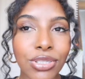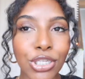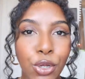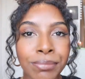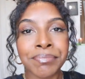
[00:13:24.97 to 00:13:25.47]

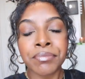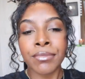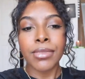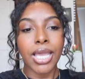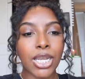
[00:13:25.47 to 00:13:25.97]
so
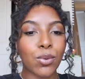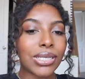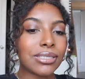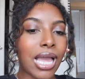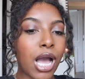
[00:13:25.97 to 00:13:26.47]

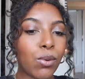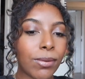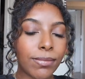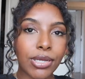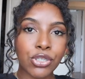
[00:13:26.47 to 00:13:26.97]
anyways now
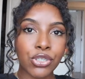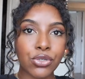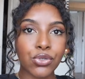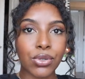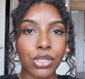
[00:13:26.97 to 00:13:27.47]
i'm about to
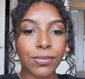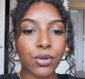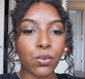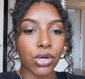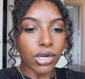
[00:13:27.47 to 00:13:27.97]
do a little bit
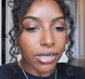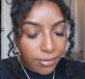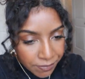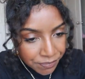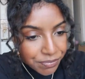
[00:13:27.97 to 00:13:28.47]
of
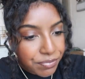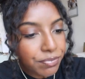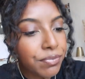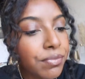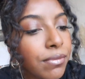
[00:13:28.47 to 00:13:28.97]
work
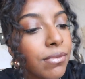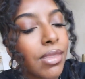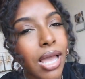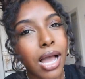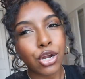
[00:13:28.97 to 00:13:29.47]

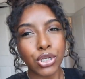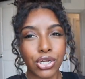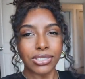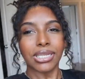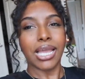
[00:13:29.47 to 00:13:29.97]

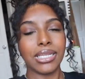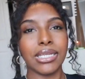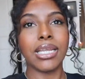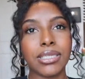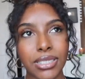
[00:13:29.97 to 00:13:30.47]
earlier today I
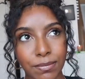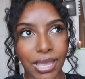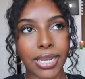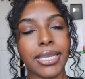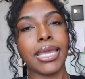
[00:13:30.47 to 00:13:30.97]
did some
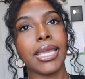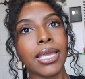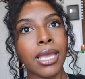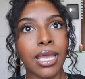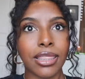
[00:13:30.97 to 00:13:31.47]

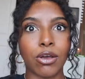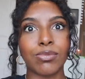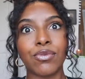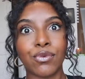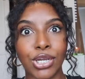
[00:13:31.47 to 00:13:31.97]
editing. That was
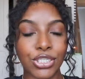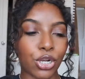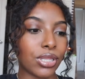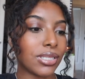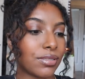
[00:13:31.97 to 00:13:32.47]
before I
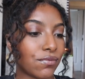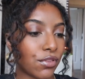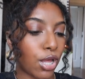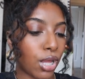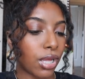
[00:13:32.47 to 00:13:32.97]
started this
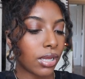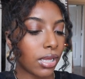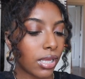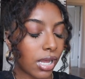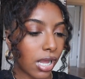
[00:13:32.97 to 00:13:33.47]
vlog.
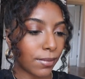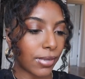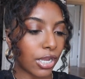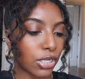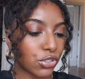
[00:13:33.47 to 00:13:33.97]
Um,
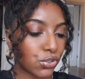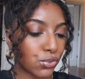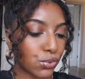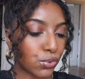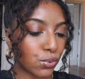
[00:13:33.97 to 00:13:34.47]
I got
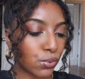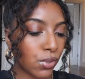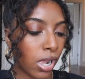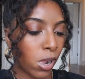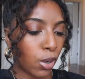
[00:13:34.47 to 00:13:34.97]
to,
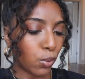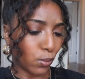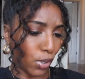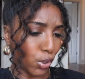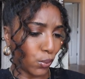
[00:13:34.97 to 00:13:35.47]

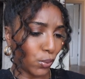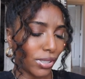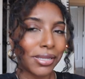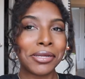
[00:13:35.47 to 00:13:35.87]
whoa,